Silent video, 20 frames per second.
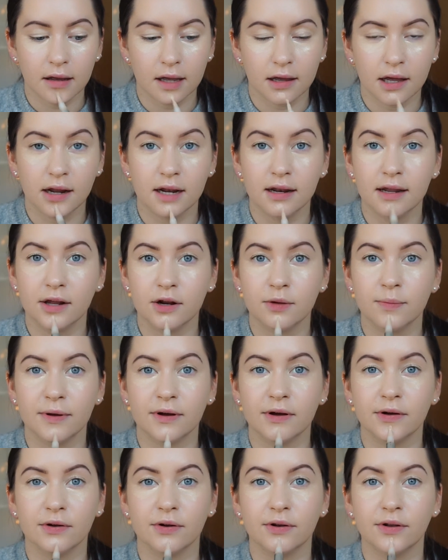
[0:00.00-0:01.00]
a little
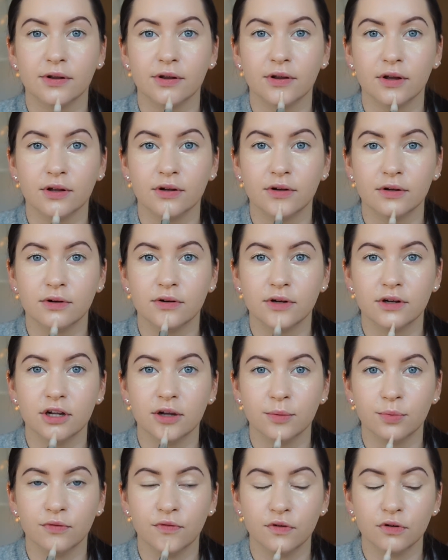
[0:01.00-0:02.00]
bit on the
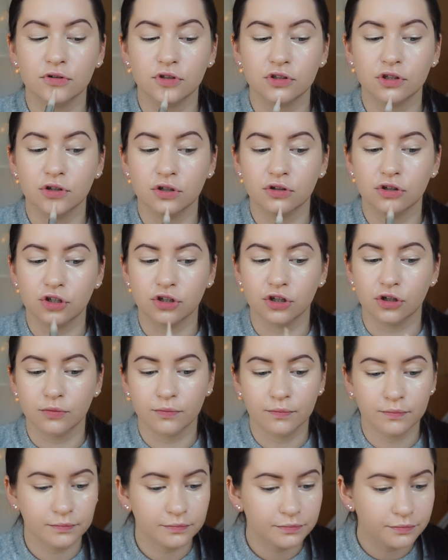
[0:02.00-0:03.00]
tip of your chin too.
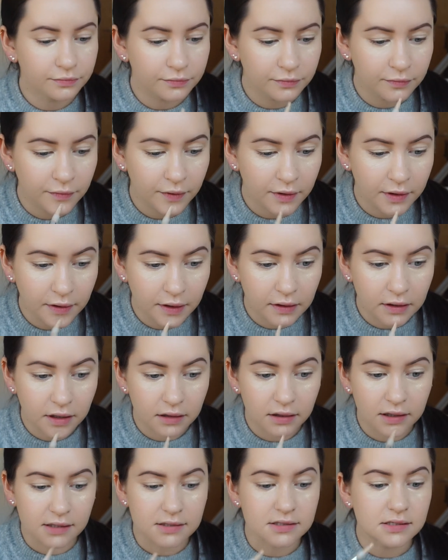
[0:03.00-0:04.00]

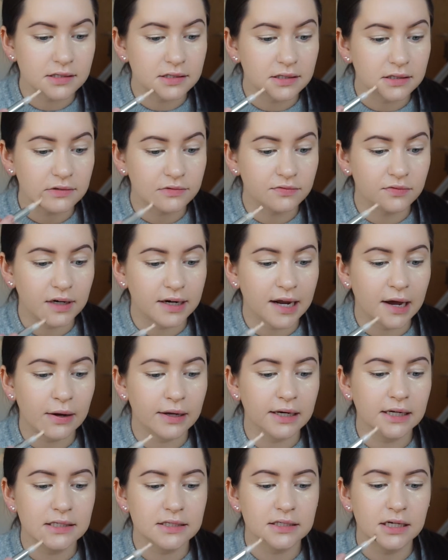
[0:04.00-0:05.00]
This concealer's run
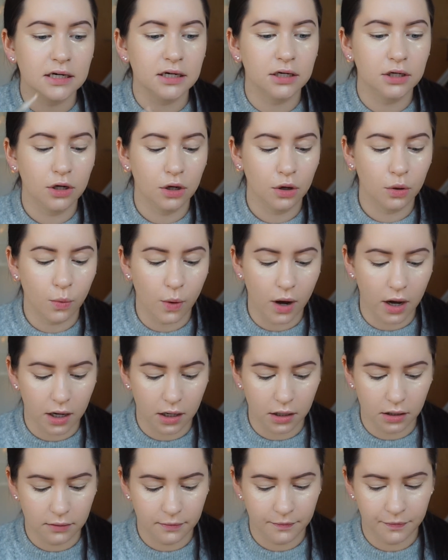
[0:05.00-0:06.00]
out, I need to get a new
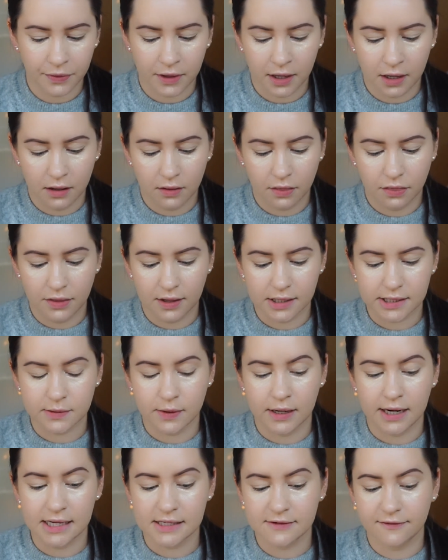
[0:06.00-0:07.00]
one. This
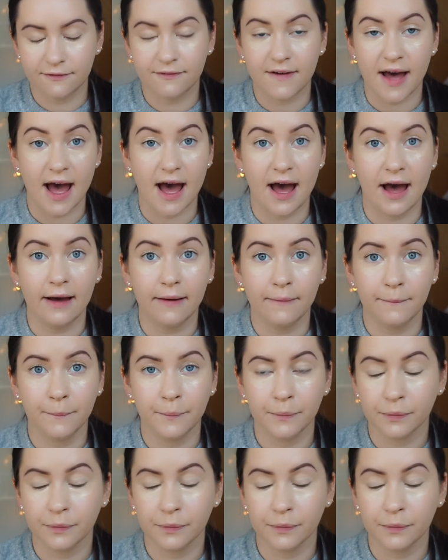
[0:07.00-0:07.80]
one is Fair.